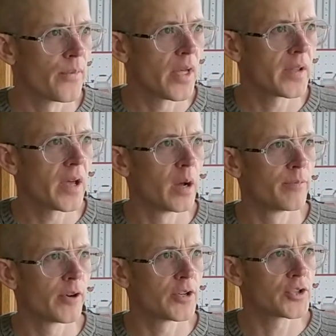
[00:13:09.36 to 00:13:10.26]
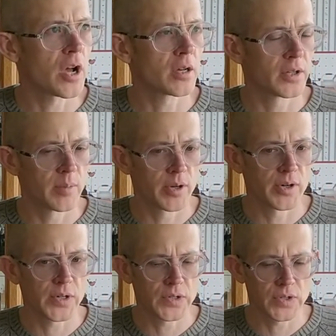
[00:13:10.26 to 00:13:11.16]
lot of that upfront chocolatey
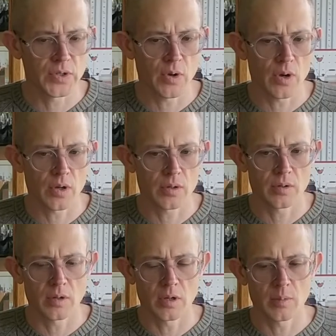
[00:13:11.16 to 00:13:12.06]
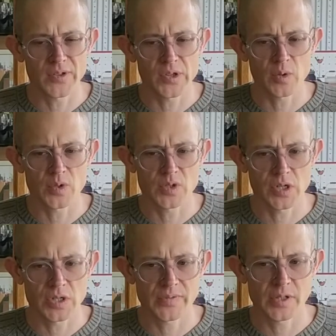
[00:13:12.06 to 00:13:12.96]
bitterness is gone. Not that there was
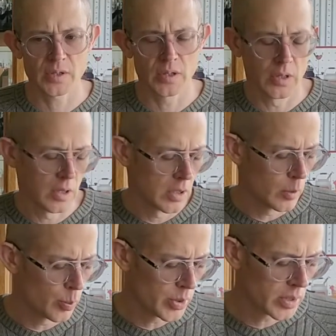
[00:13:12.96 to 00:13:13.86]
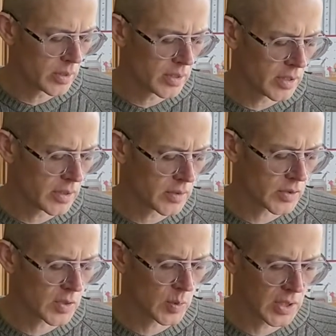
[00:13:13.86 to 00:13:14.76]
tons of it, but the
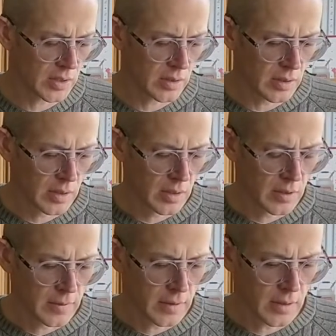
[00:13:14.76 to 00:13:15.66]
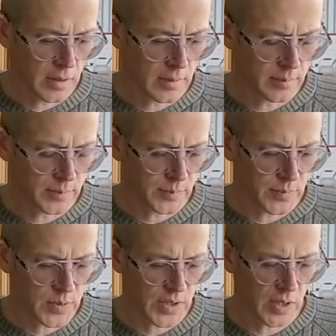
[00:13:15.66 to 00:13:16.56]
sweet,
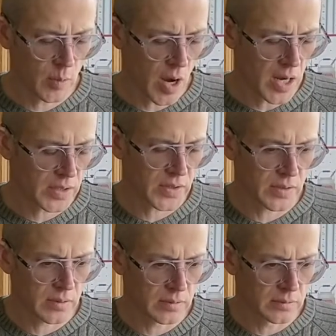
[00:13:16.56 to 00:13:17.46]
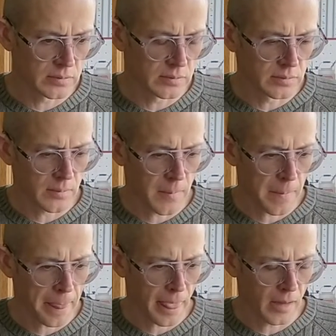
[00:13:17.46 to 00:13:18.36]
sticky rice,
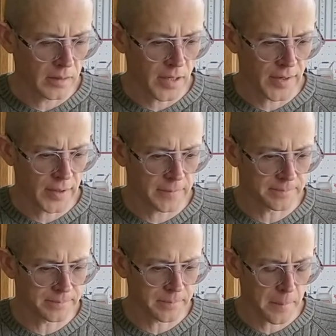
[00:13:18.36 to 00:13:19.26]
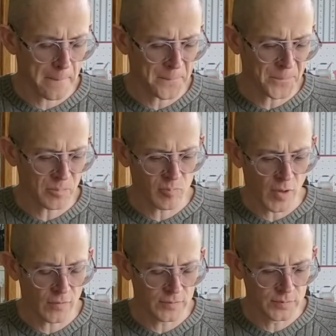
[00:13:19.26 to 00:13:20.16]
kind of
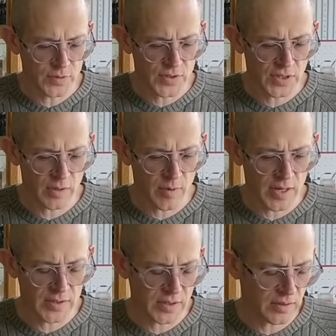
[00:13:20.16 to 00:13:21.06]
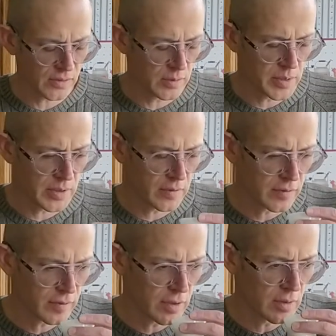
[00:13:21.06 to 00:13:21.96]
sticky rice and a little bit
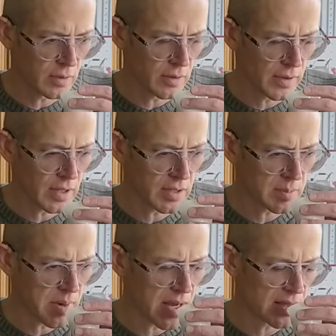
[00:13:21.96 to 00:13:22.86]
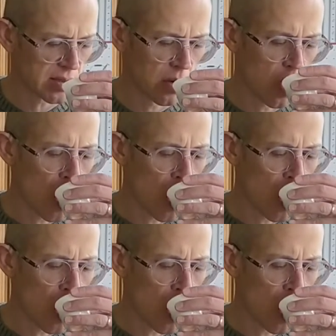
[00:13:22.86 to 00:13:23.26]
of, earthy spice